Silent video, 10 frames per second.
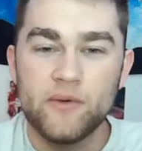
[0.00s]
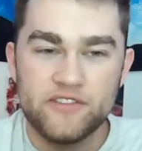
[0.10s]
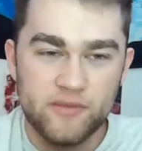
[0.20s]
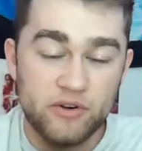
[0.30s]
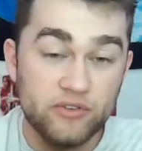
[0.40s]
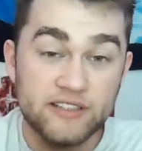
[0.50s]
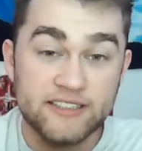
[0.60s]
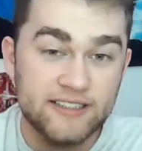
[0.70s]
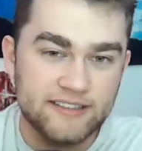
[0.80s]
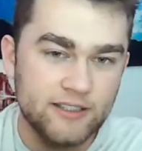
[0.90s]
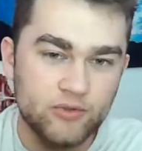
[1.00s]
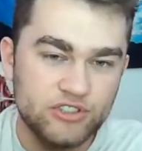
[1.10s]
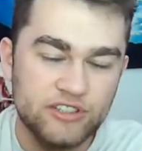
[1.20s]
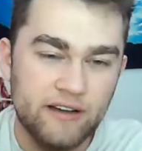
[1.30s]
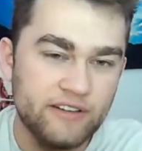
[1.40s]
with someone who doesn't like the sequels.
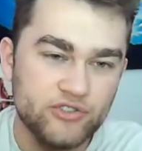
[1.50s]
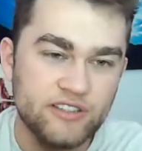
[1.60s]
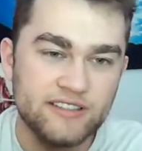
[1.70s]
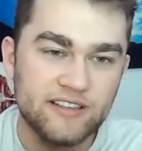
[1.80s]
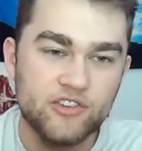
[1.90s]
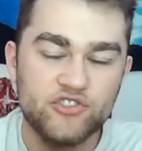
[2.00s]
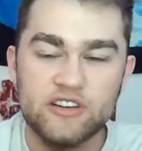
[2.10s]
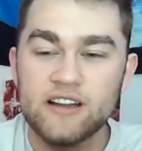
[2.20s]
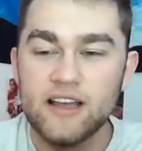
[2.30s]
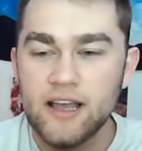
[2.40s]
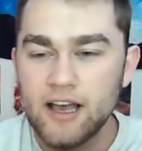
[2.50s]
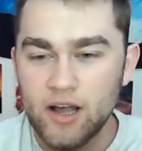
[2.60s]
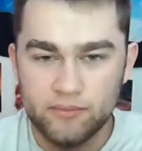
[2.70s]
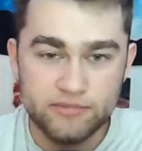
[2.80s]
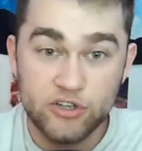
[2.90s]
You can have an interesting discussion.
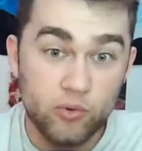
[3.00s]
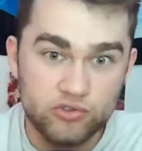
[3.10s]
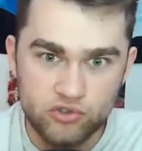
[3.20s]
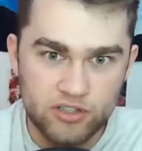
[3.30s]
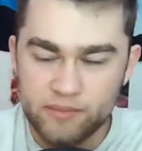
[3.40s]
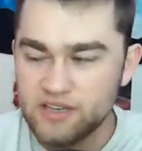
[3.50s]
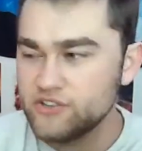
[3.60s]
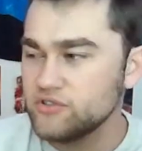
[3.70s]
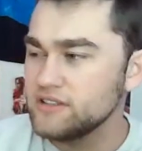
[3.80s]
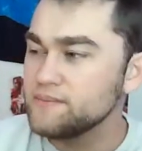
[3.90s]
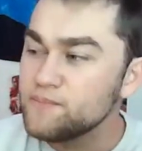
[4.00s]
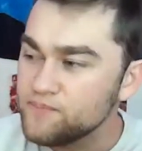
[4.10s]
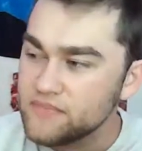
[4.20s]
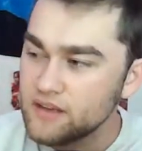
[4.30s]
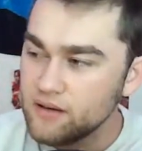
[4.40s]
Star Wars only potentially.
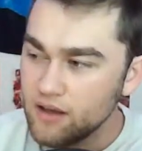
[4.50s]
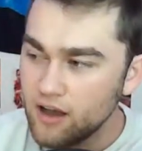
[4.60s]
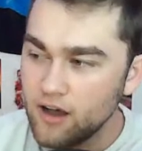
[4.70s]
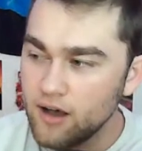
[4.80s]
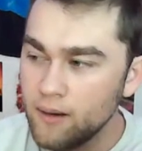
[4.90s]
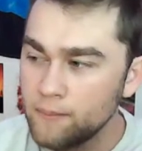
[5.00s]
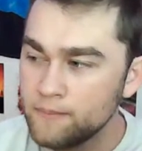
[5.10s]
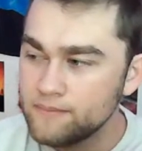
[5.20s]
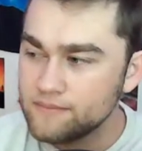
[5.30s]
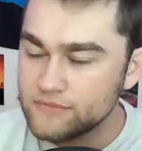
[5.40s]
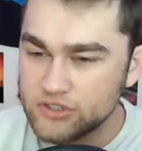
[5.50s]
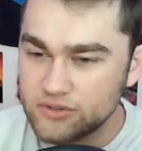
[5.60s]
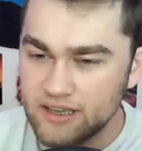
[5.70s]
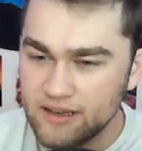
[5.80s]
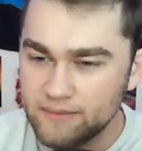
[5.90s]
So
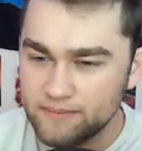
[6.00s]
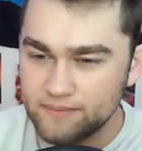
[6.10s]
yeah,